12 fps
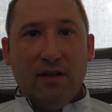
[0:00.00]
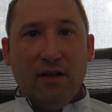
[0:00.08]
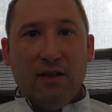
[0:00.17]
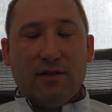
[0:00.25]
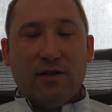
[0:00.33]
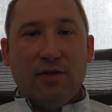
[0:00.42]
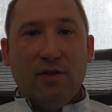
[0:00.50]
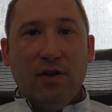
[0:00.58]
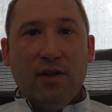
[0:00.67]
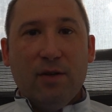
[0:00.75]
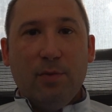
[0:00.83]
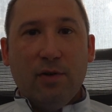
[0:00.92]
It's
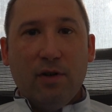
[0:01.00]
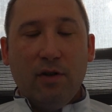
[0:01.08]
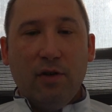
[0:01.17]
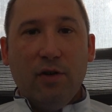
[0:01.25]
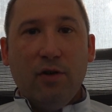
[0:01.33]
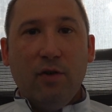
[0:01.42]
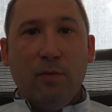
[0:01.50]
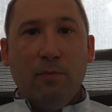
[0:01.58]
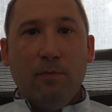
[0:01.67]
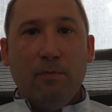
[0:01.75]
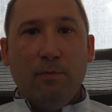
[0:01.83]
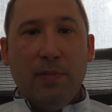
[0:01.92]
good to put a little
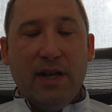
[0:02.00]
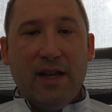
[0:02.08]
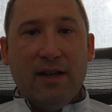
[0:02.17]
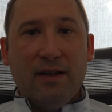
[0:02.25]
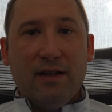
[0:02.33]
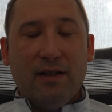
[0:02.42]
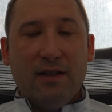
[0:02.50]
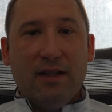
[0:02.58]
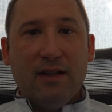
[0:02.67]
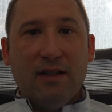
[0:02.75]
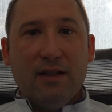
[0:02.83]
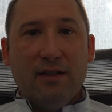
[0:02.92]
bend
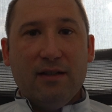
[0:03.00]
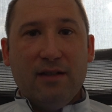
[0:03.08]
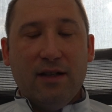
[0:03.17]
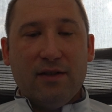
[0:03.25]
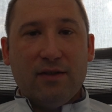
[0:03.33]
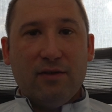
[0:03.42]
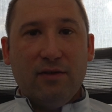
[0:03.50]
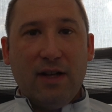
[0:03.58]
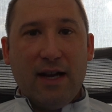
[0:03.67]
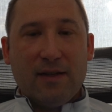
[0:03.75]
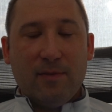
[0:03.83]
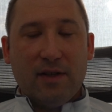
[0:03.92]
in the distal
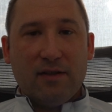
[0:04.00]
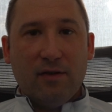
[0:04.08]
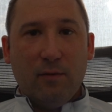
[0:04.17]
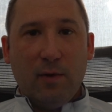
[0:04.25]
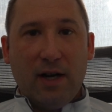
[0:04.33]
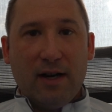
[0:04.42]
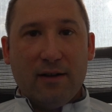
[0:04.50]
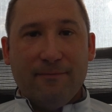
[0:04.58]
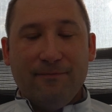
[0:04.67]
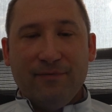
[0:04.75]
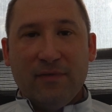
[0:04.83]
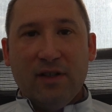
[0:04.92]
aspect of the wire.
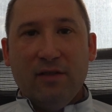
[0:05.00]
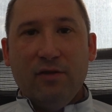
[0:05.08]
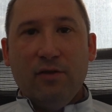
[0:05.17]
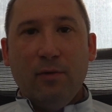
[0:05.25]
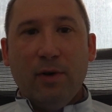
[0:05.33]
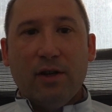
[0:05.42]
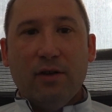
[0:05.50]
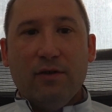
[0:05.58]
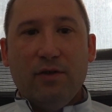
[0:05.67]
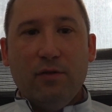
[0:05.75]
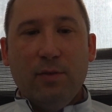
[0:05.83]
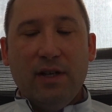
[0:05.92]
You don't want to go
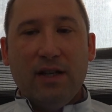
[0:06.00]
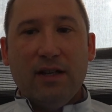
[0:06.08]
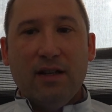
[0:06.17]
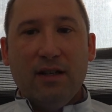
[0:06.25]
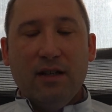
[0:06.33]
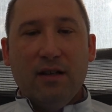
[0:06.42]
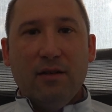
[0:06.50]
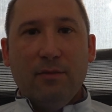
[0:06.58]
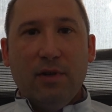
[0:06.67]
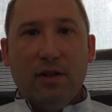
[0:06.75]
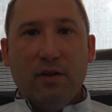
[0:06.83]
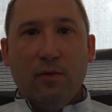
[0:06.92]
too big,
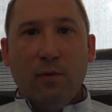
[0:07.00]
but you